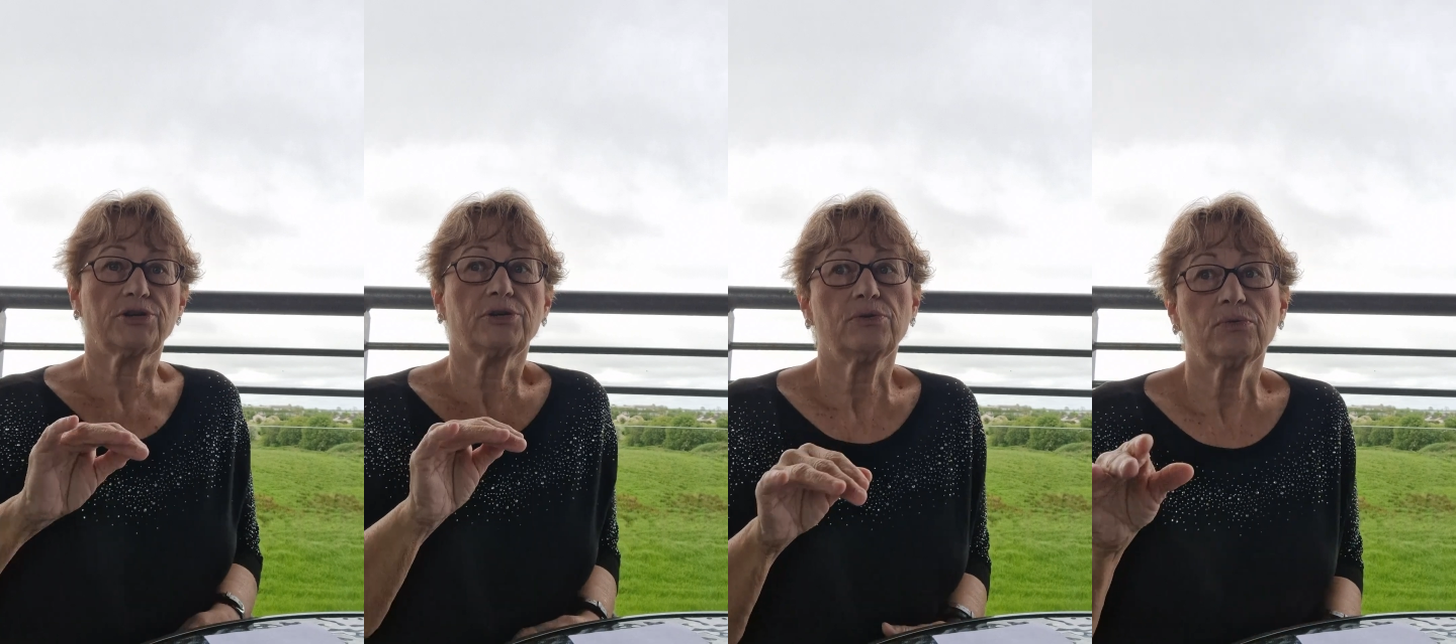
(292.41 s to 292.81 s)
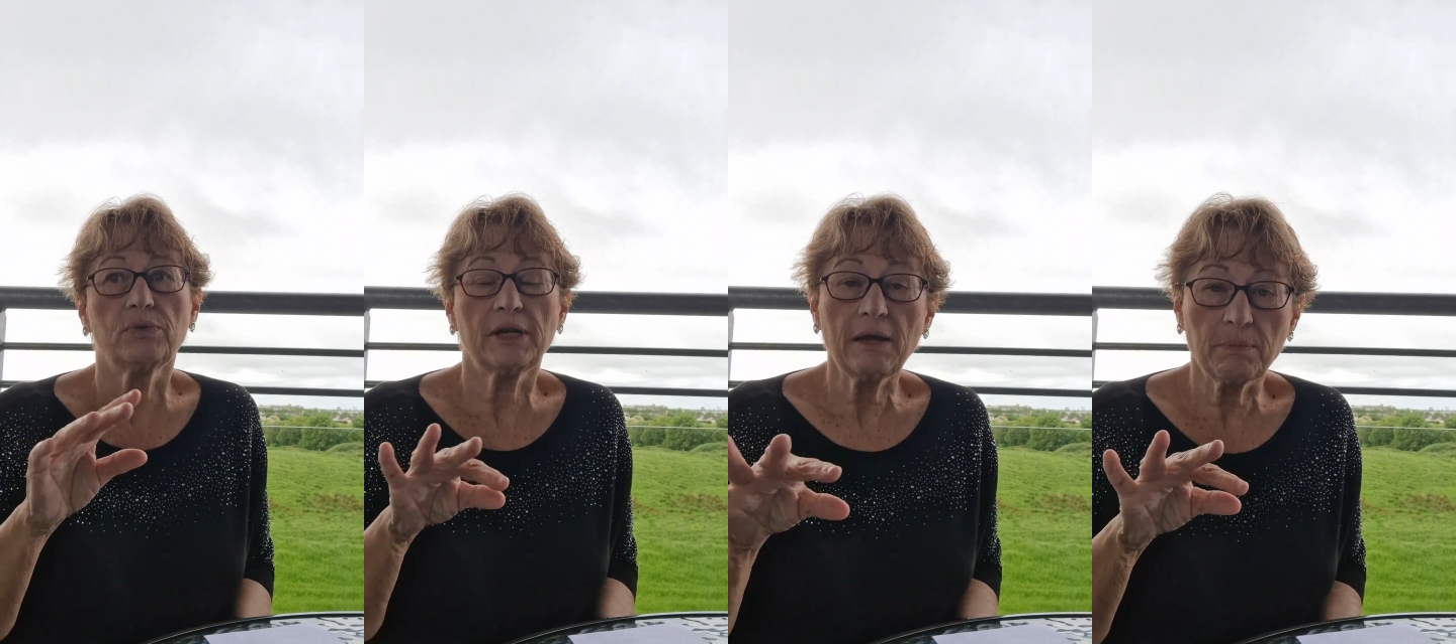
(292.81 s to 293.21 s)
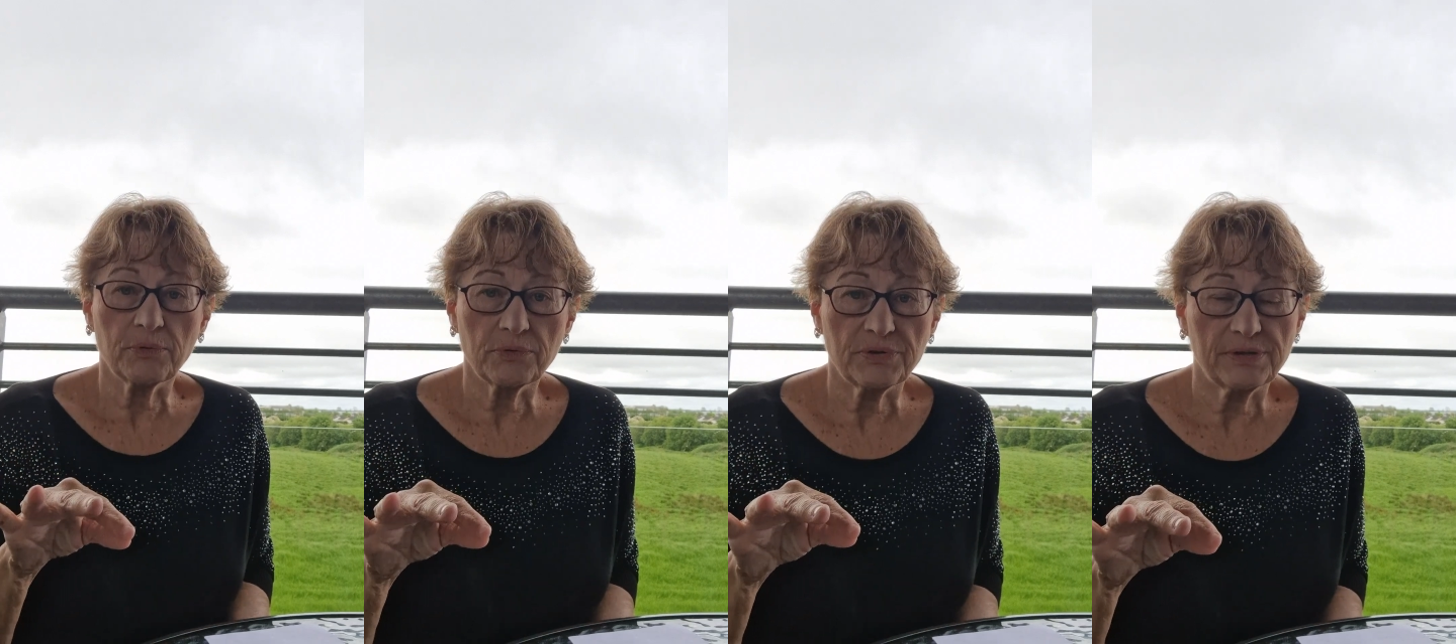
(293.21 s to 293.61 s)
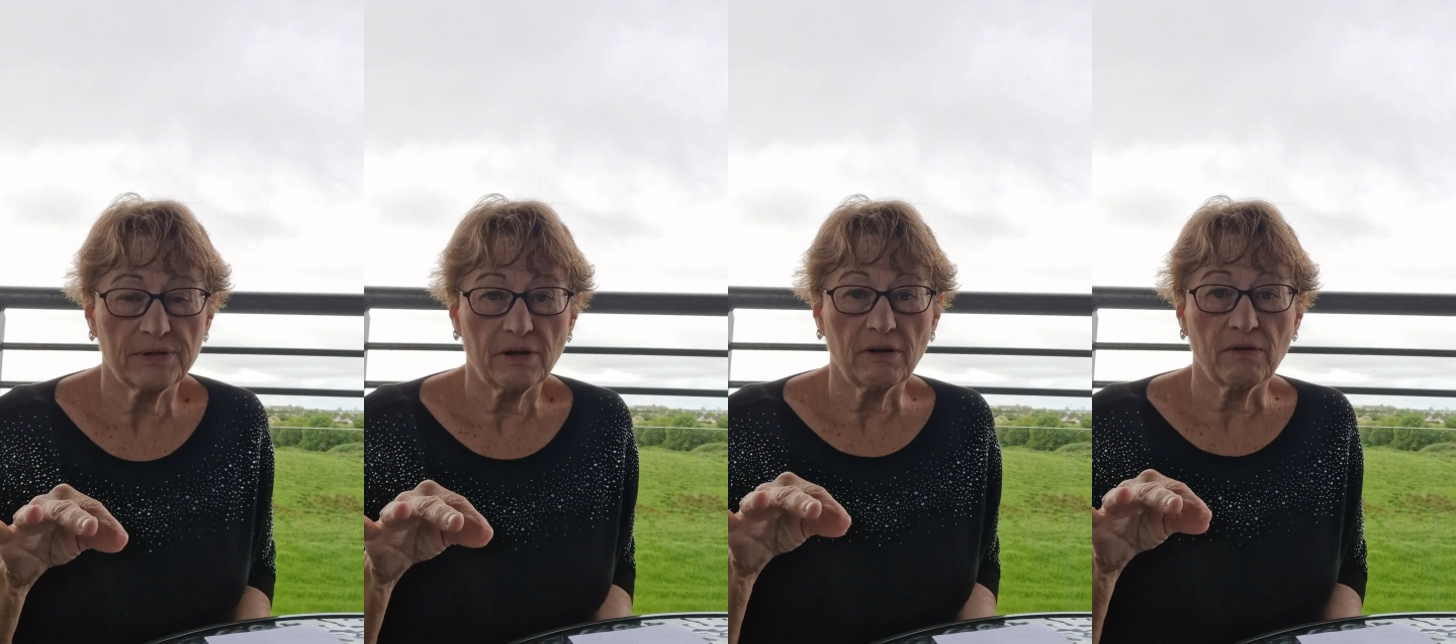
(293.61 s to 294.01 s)
to
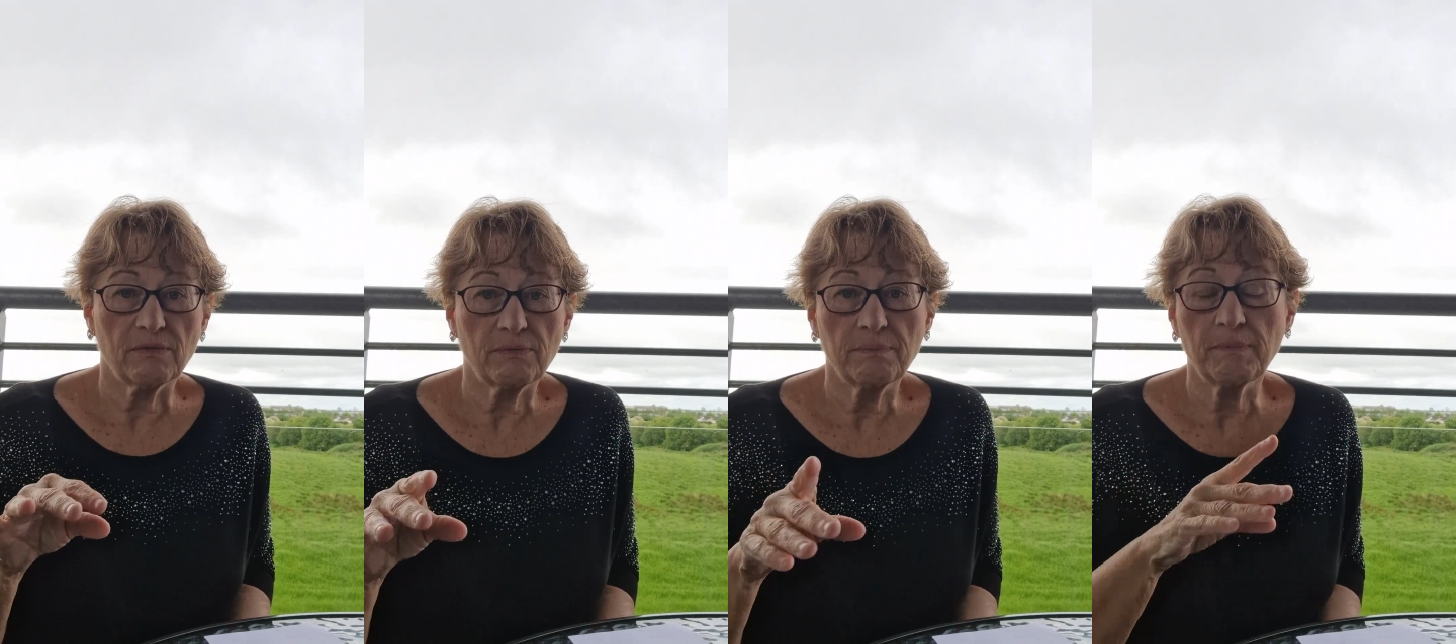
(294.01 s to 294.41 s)
neighbors of